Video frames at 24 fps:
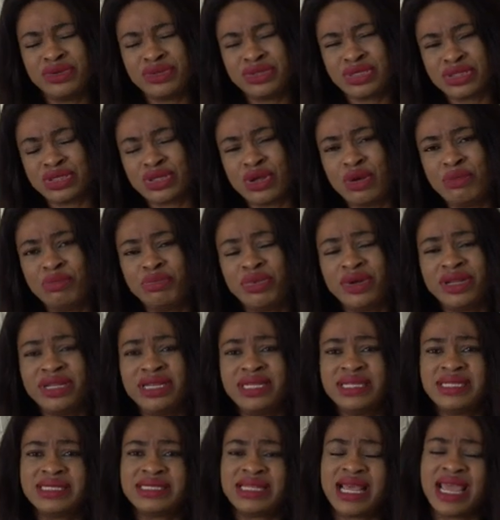
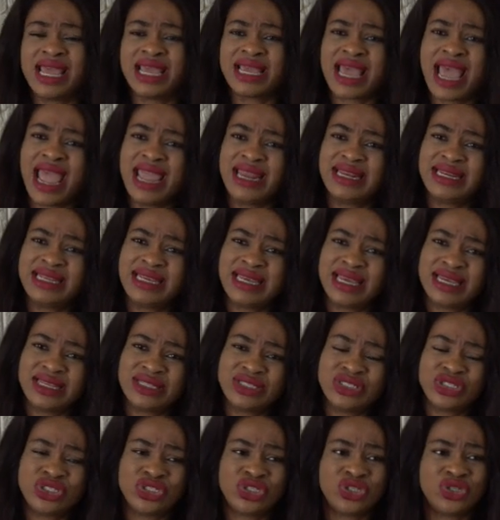somebody's kind
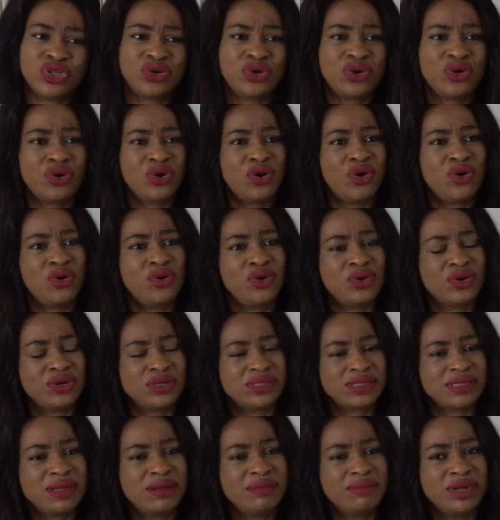gesture or
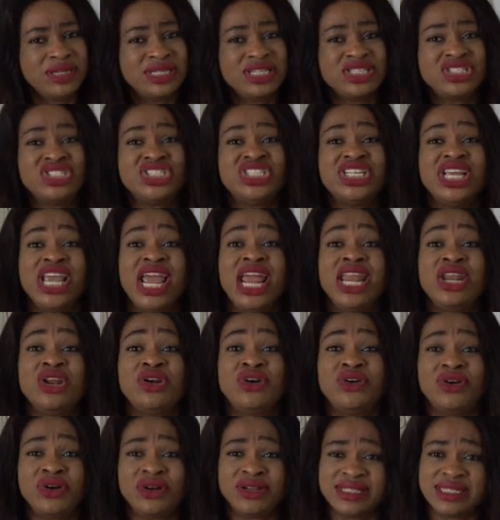somebody's
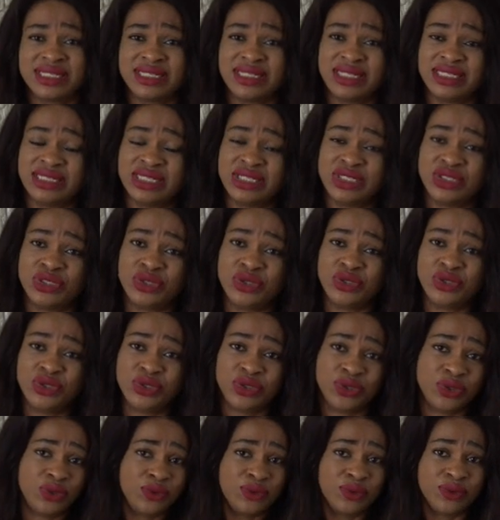generosity to
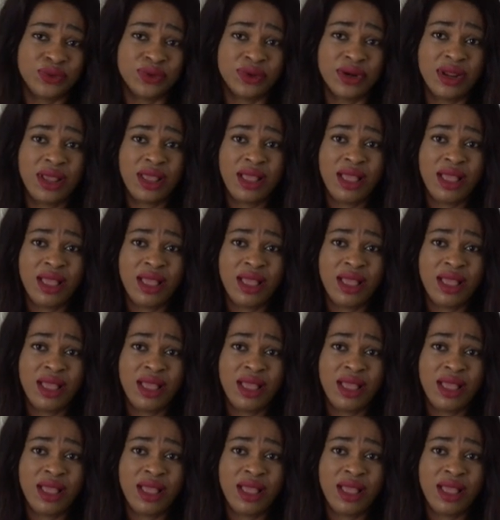you.